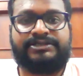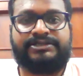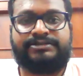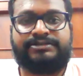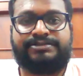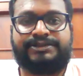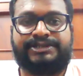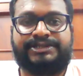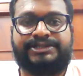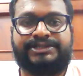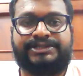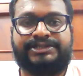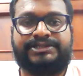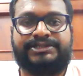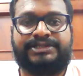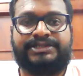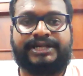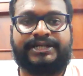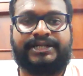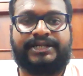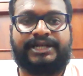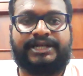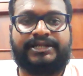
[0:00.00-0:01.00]

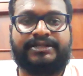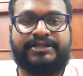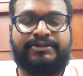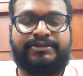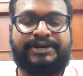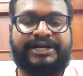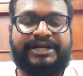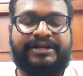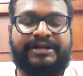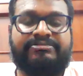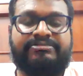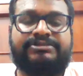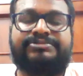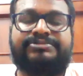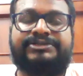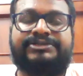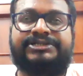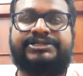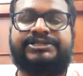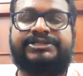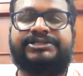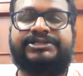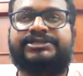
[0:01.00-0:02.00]
species, other wildlife
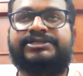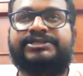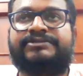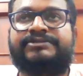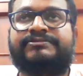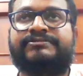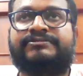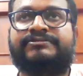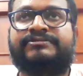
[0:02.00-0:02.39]
species.